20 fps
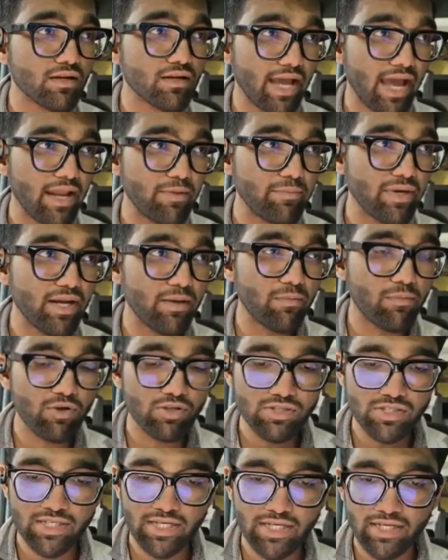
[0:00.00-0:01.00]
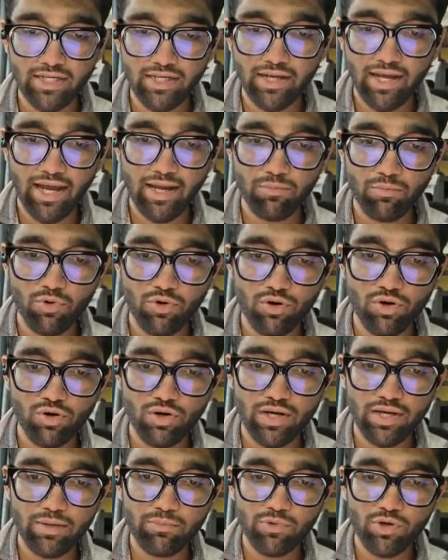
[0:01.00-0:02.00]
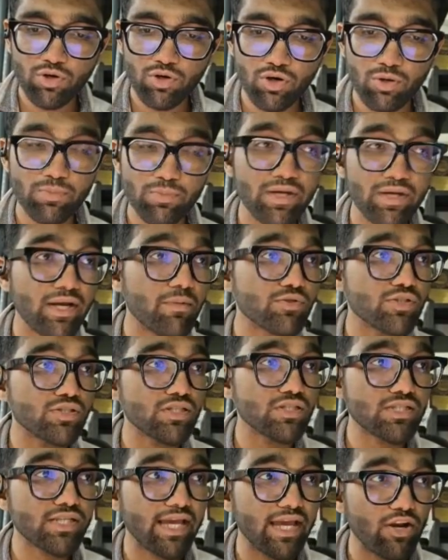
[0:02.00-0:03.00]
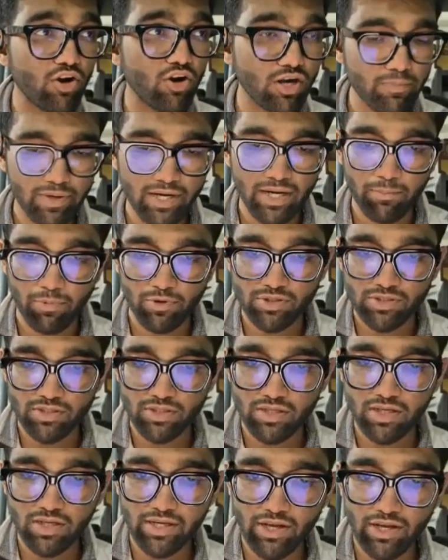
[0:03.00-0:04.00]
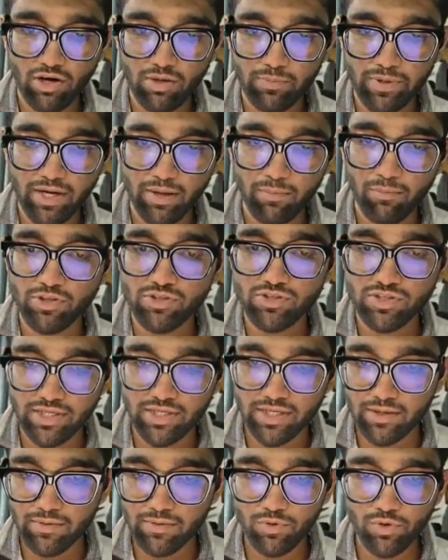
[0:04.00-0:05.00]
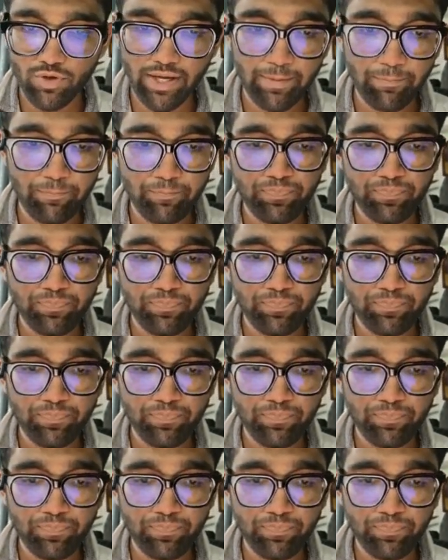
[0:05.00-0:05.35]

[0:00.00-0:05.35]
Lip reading: can be demonstrated, and monoclonal immunoglobulin deposits cannot be demonstrated. Okay.